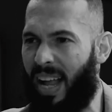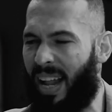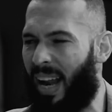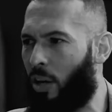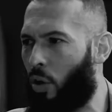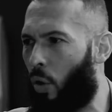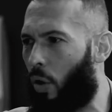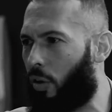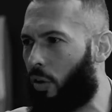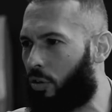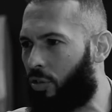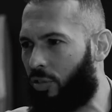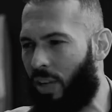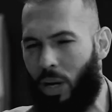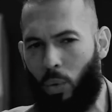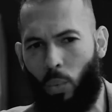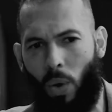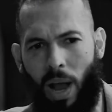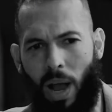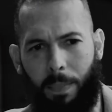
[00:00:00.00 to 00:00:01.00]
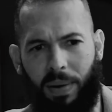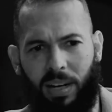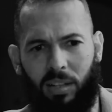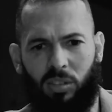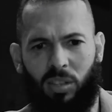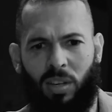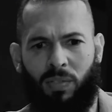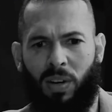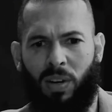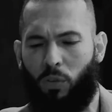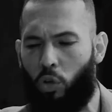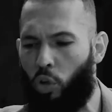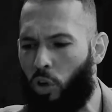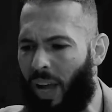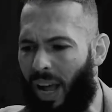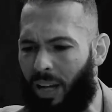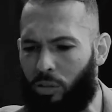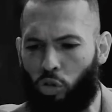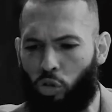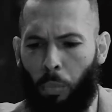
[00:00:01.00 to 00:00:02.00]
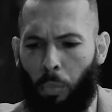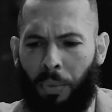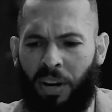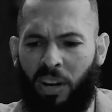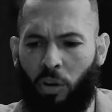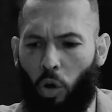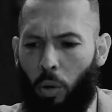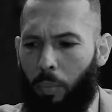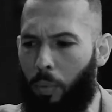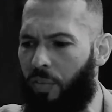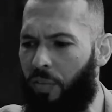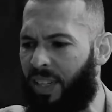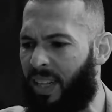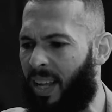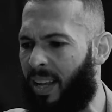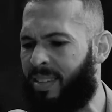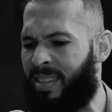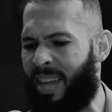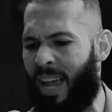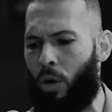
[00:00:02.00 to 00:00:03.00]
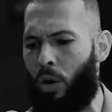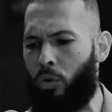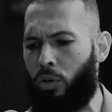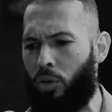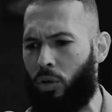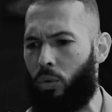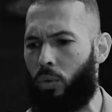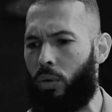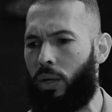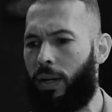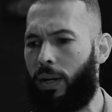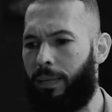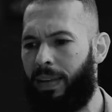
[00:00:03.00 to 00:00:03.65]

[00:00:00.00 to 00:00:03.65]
and I don't understand why, because even if you look at a superhero movie, they tell you,